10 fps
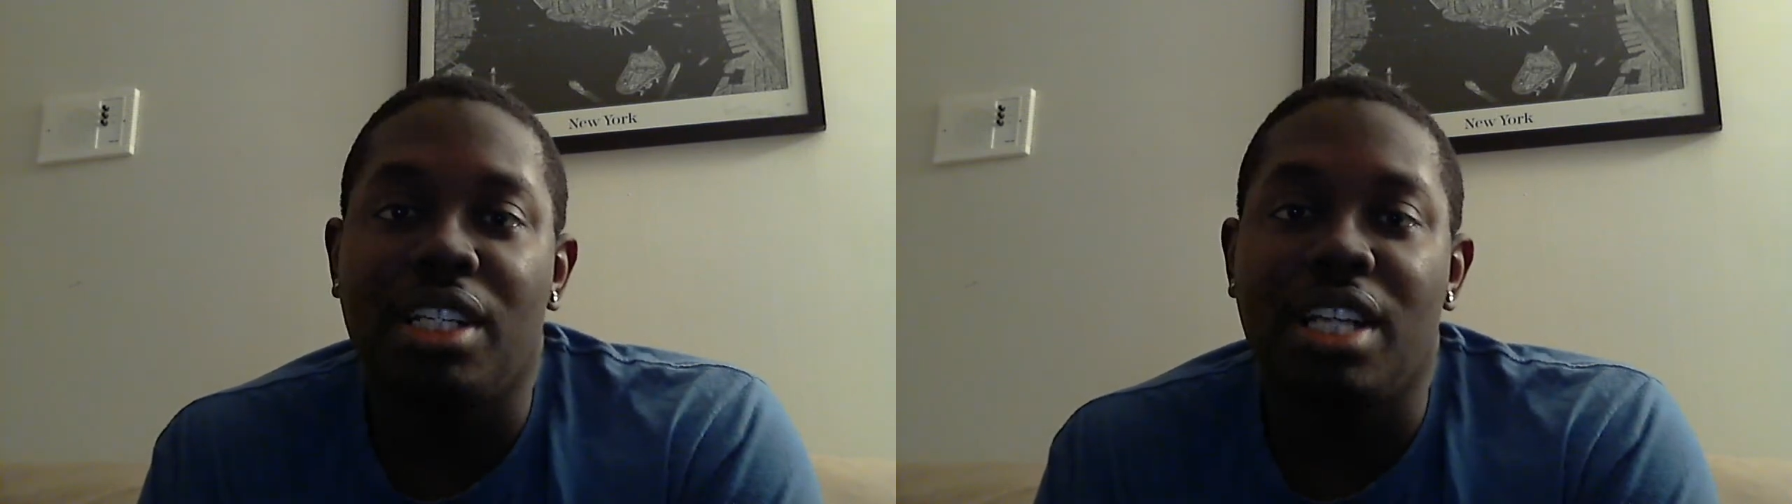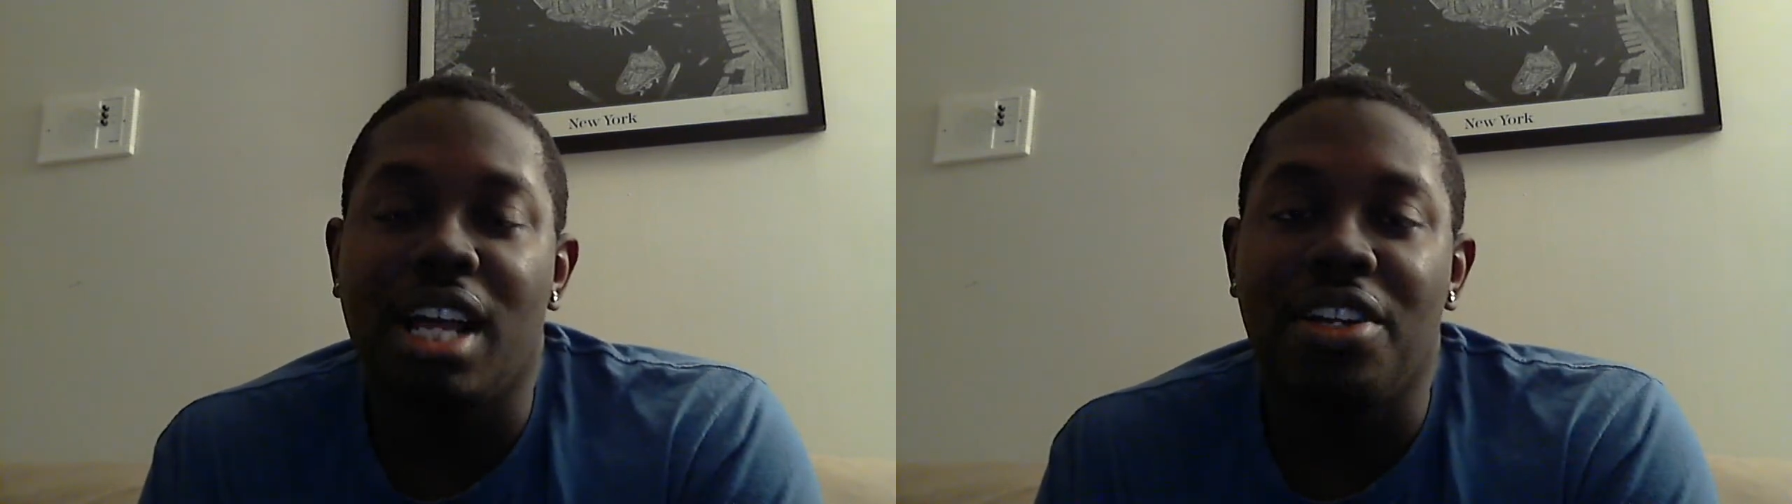
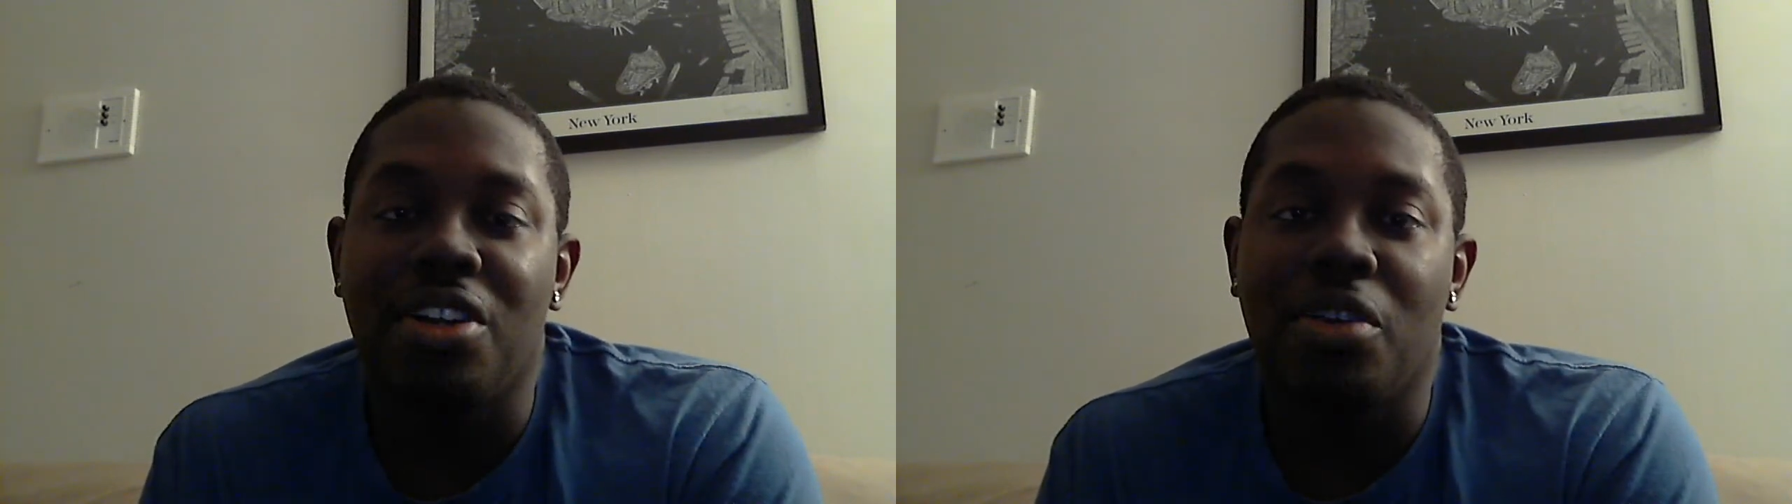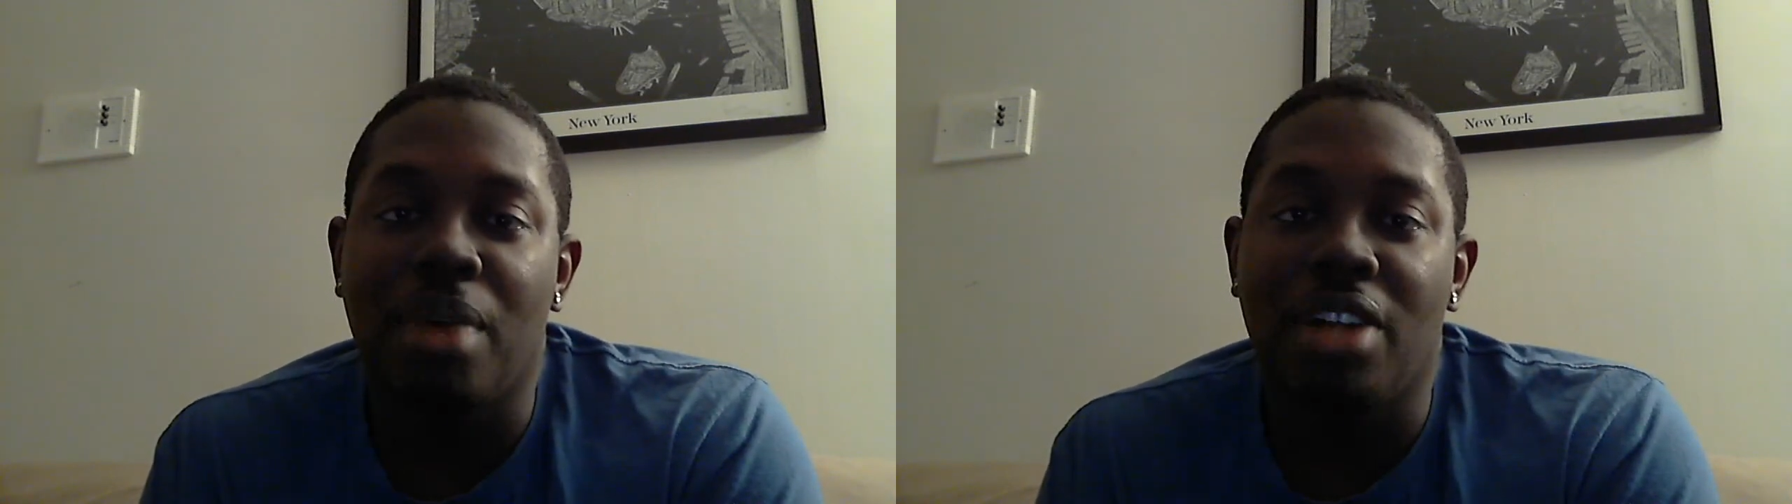Now, I
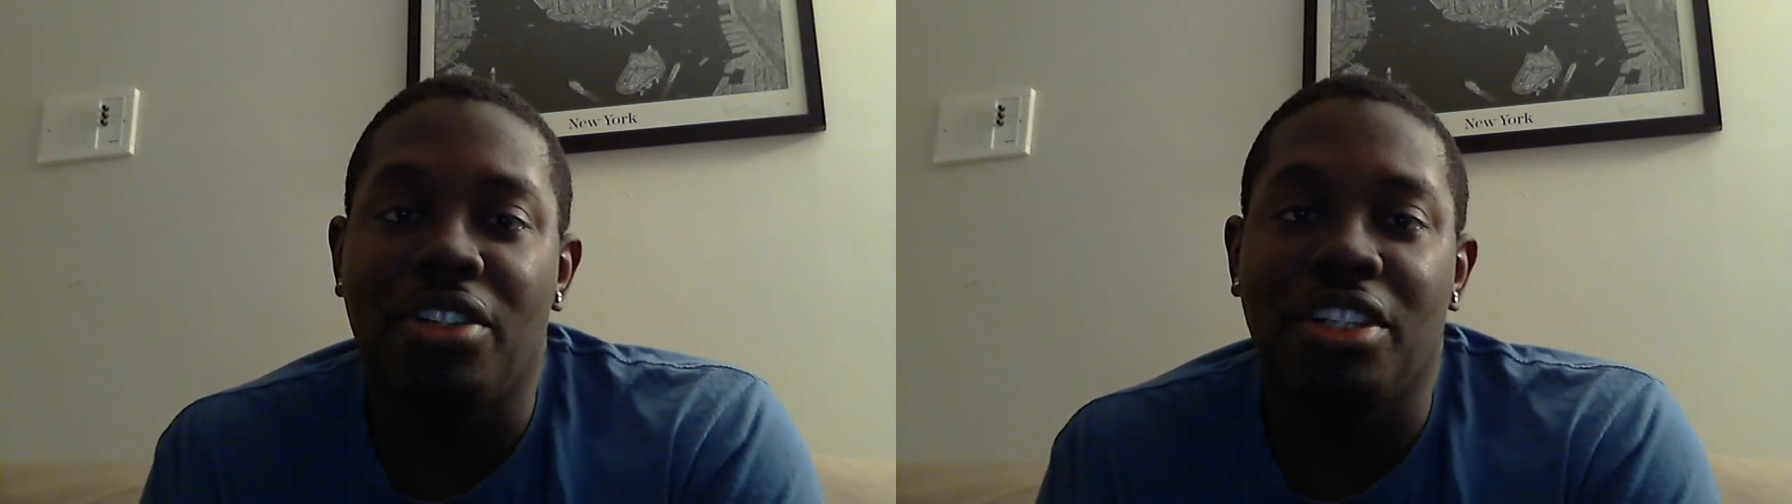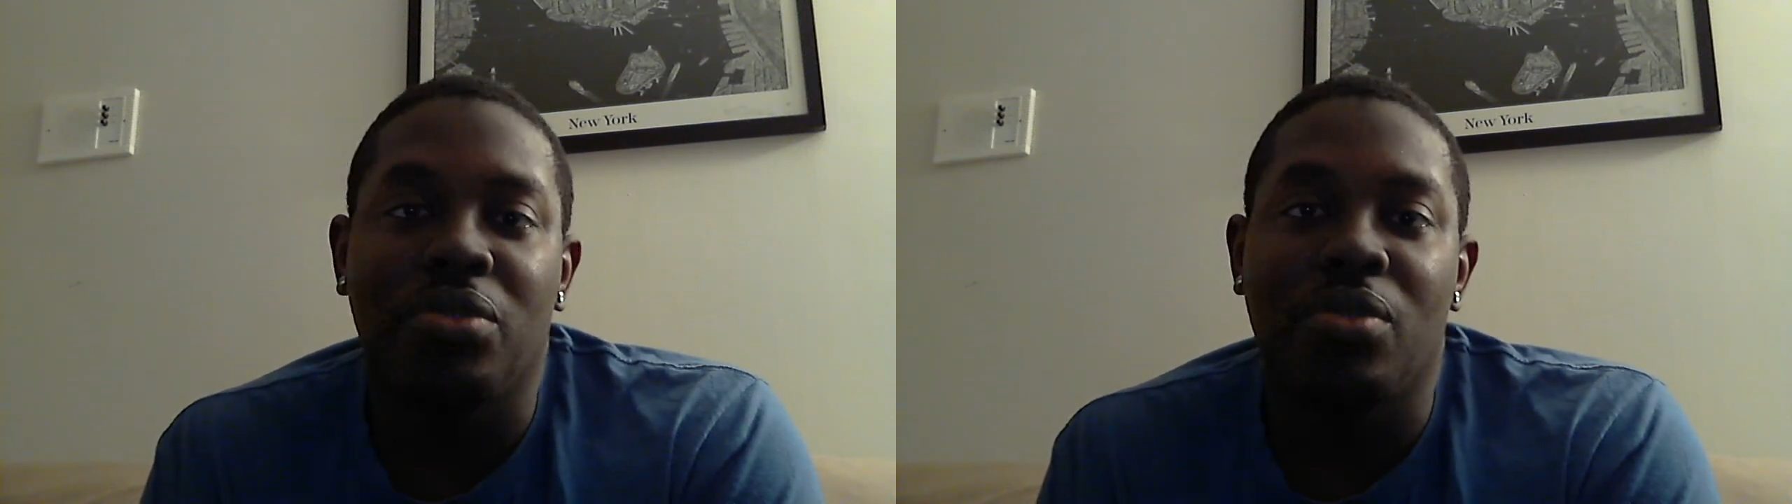know
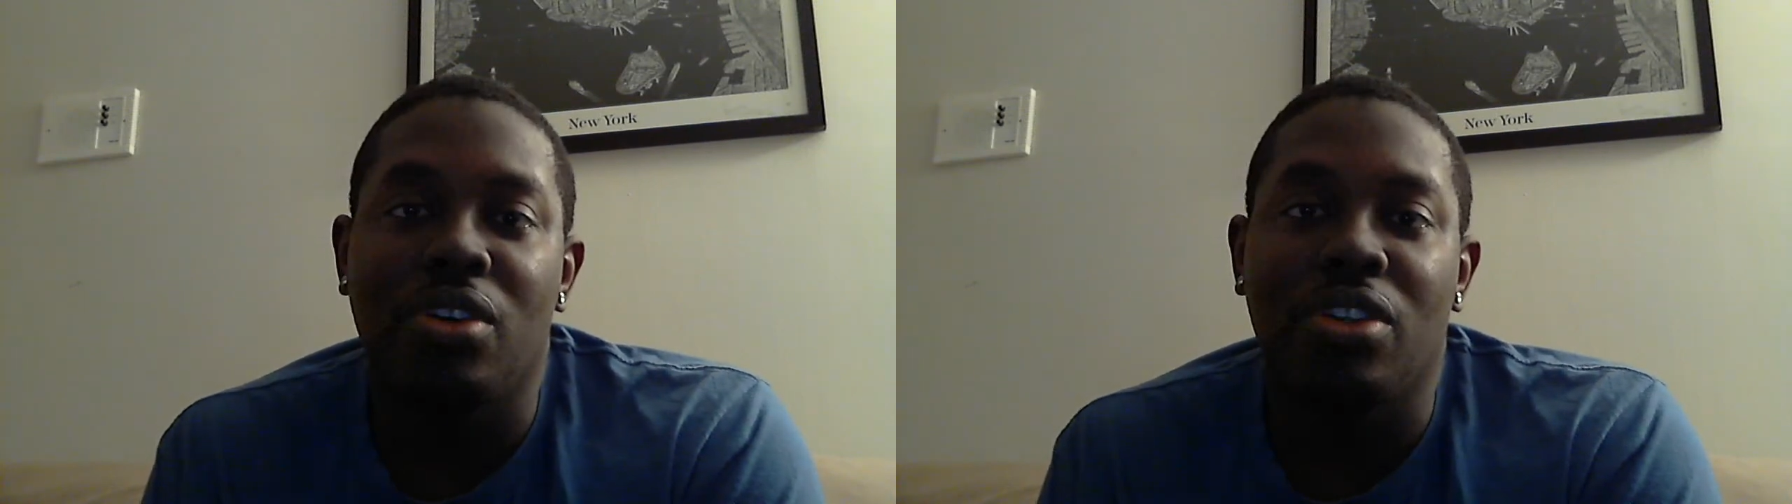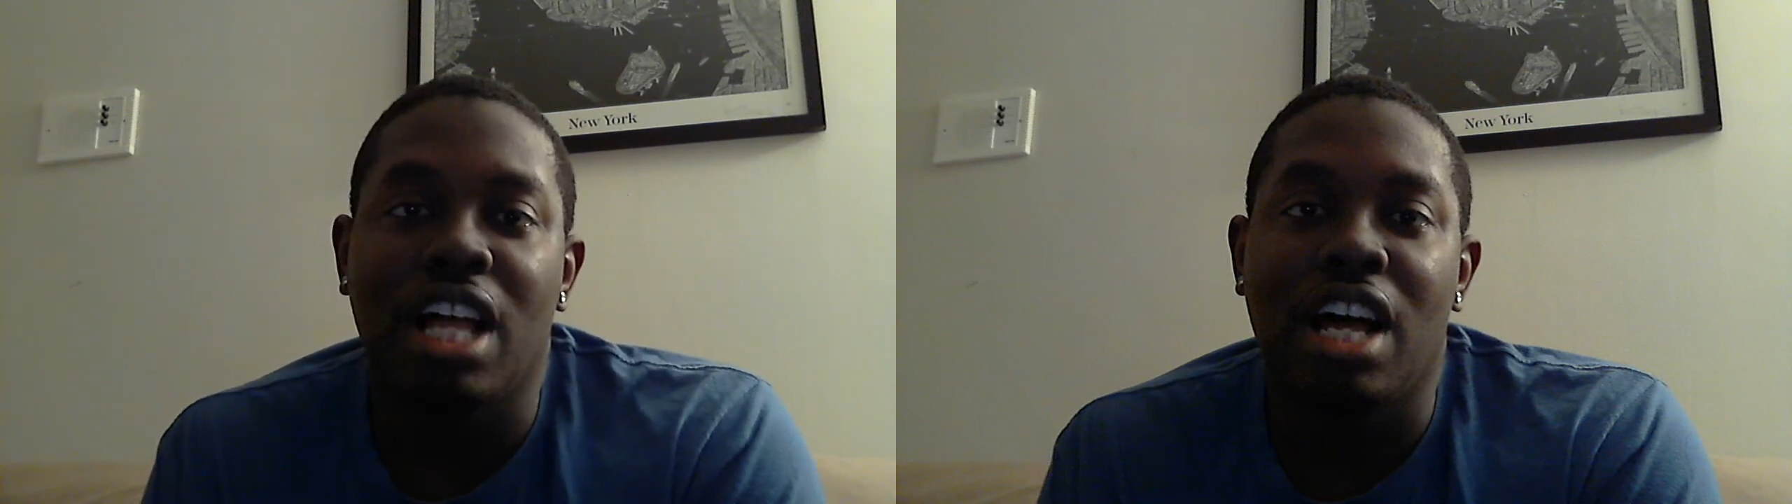politics won't
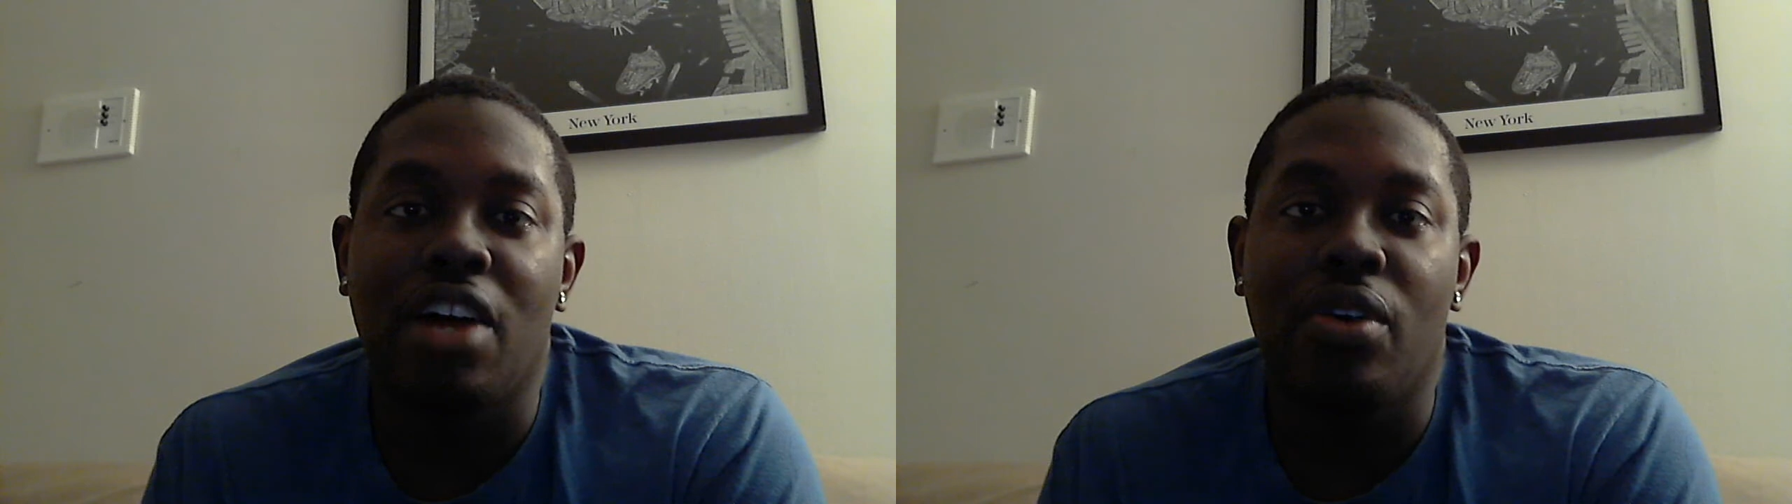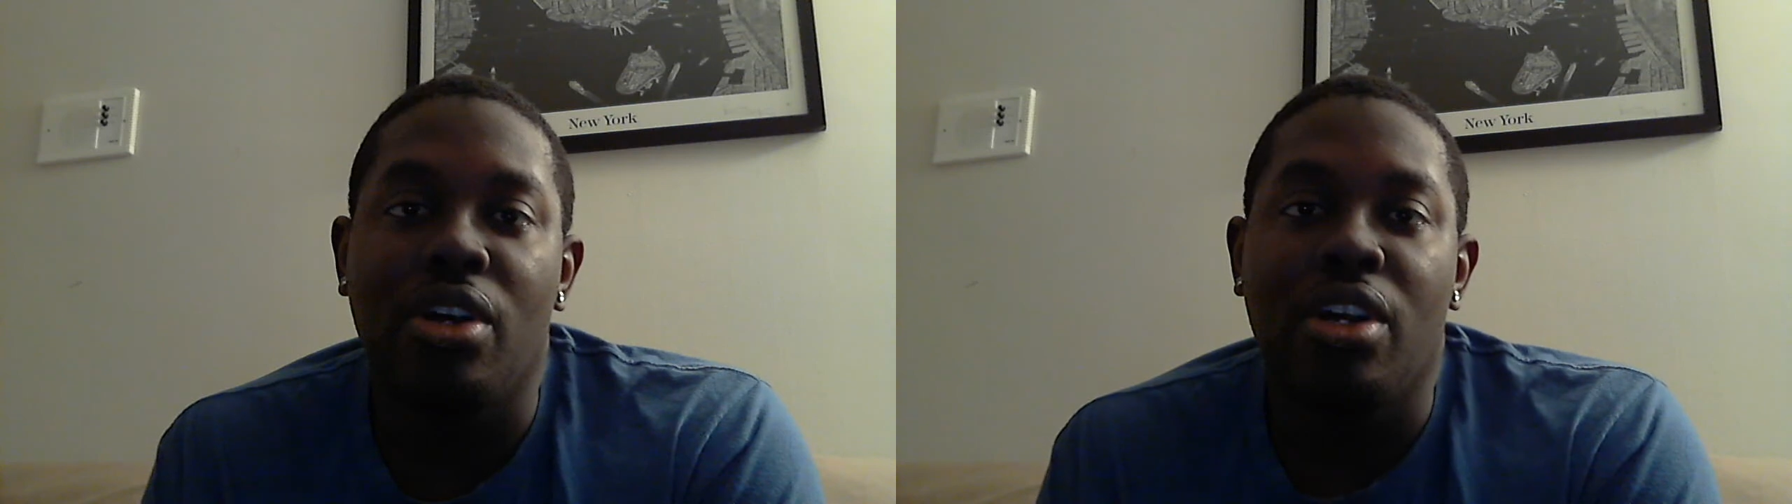allow